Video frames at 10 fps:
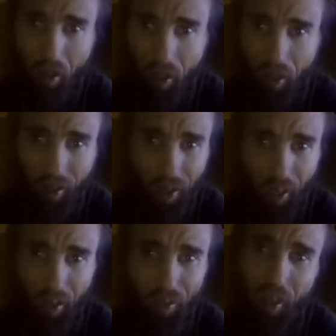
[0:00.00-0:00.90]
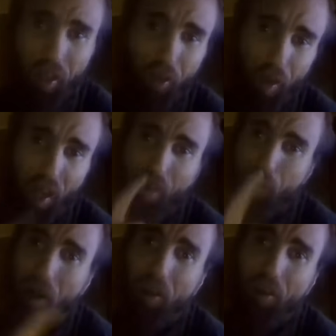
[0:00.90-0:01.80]
like I said, you guys
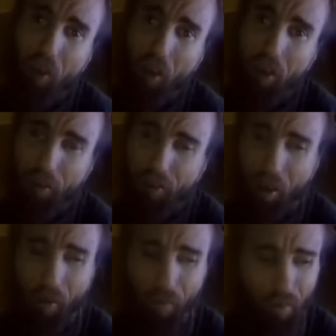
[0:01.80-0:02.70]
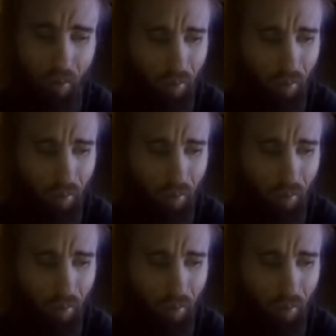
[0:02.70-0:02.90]
brought this on yourselves.